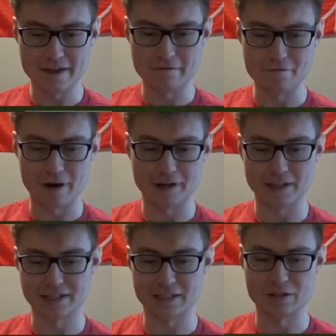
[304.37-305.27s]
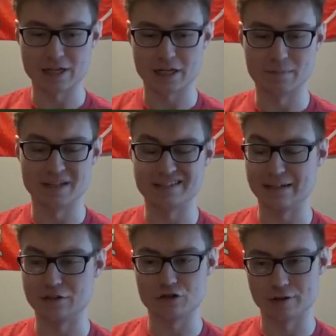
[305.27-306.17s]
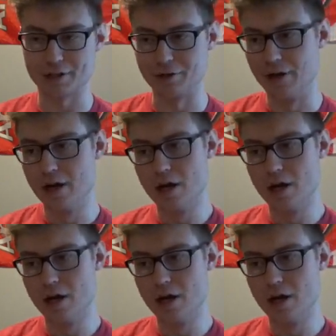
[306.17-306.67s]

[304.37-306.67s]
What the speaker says: then finally at center attacking mid / striker.